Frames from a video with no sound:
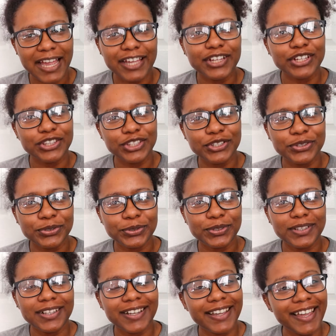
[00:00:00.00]
I got the
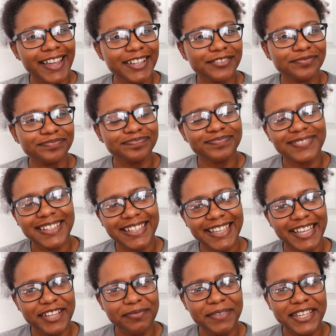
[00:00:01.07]
cold again.
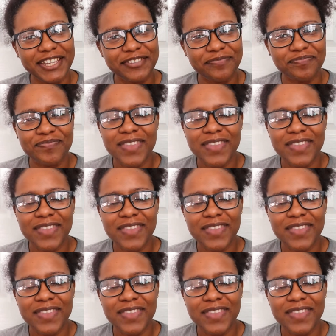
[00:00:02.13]
Yay me.